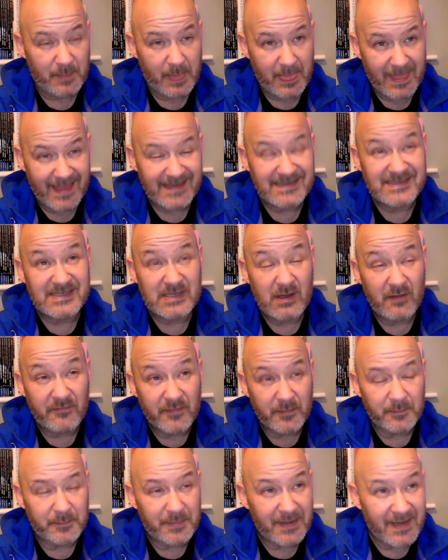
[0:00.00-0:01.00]
heads it off
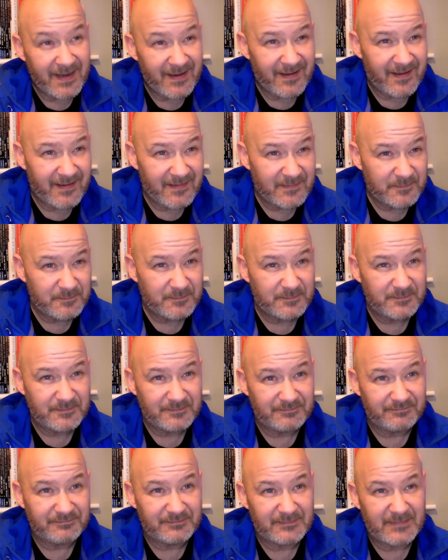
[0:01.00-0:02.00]
at bar.
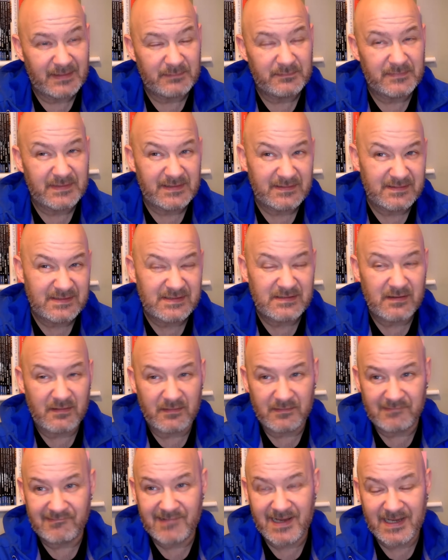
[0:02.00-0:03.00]
I mean, it's not
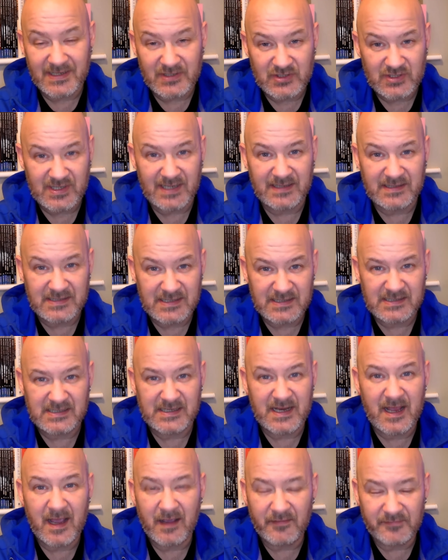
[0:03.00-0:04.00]
a great chance, it's an
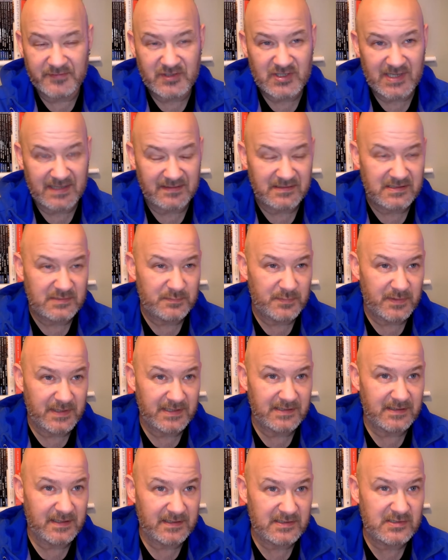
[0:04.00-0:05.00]
half chance, but
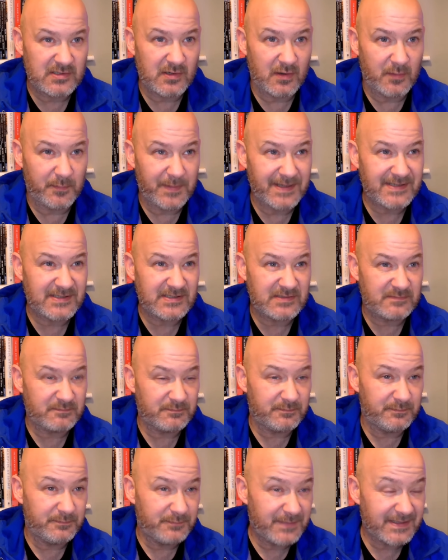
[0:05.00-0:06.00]
it's sort of best
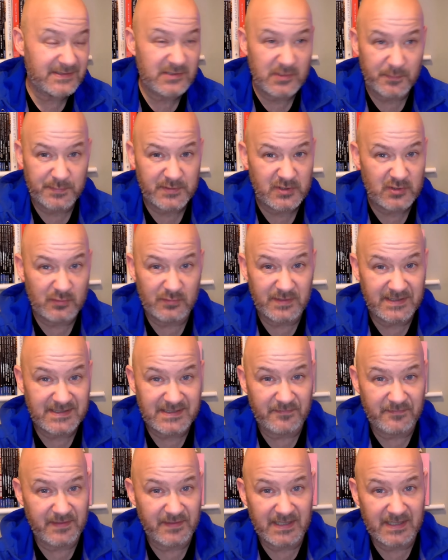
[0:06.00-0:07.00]
opportunity
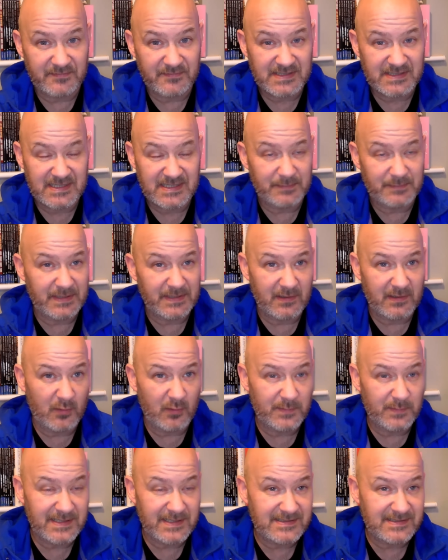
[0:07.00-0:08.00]
for either team in the
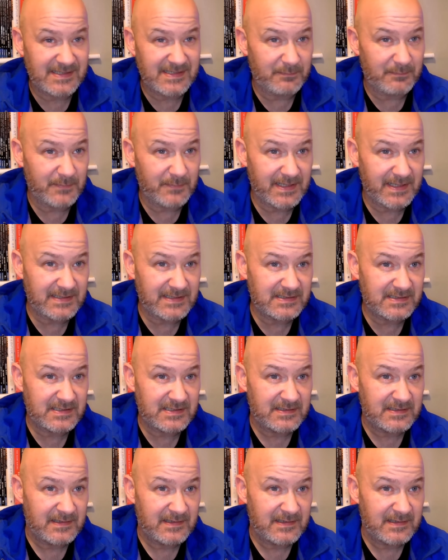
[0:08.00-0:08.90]
opening 10 minutes.